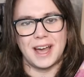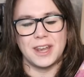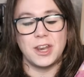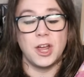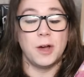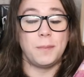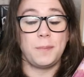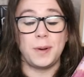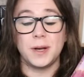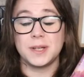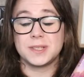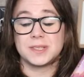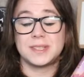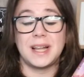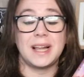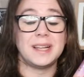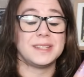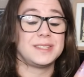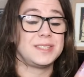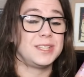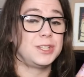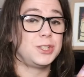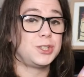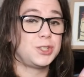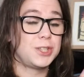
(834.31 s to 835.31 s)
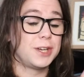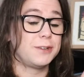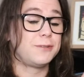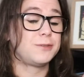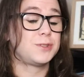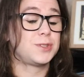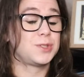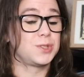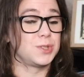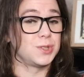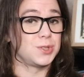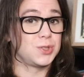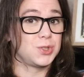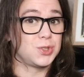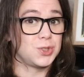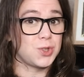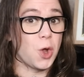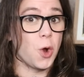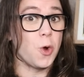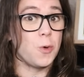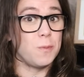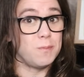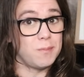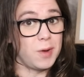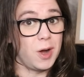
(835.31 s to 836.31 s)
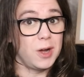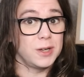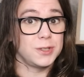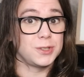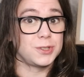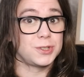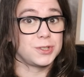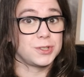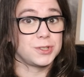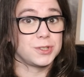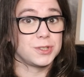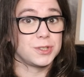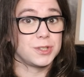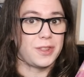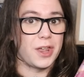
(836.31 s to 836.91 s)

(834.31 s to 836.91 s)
And her personality shifts so much